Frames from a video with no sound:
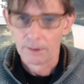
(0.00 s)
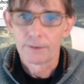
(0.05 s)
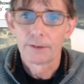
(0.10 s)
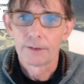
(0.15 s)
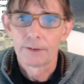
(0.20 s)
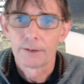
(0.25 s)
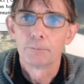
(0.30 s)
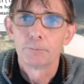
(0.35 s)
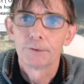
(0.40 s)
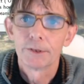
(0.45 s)
I
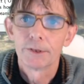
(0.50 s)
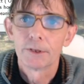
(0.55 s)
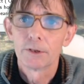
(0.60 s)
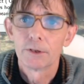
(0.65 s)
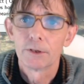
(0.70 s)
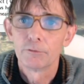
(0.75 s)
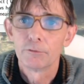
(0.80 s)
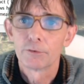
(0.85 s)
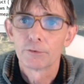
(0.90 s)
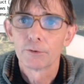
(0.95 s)
think I'm
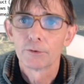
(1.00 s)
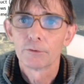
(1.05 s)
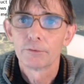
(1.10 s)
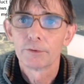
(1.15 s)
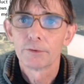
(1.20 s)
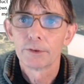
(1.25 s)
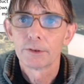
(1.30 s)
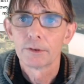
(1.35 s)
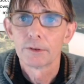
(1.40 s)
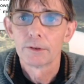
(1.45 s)
sitting in front
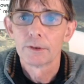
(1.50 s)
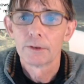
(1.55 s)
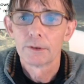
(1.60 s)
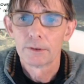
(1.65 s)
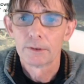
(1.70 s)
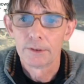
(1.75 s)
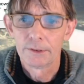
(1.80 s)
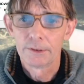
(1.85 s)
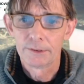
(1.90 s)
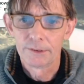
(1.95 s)
of it,
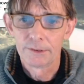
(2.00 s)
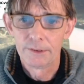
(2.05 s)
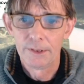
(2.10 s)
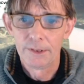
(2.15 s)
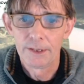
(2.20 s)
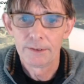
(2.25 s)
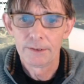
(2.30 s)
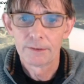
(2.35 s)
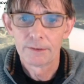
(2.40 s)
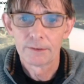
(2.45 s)
this is
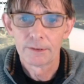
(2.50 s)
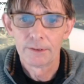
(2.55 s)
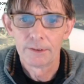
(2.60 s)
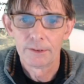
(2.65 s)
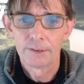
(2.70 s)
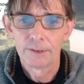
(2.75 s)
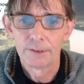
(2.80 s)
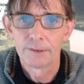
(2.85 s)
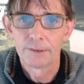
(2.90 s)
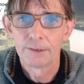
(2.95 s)
NAND
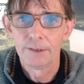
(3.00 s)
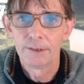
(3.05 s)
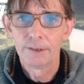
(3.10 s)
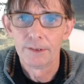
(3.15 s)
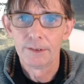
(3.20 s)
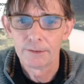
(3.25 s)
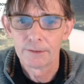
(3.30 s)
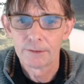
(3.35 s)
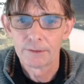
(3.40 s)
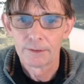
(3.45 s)
and this is
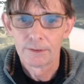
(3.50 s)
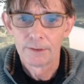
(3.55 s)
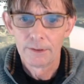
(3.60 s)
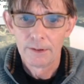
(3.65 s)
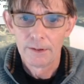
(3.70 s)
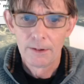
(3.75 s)
NAND,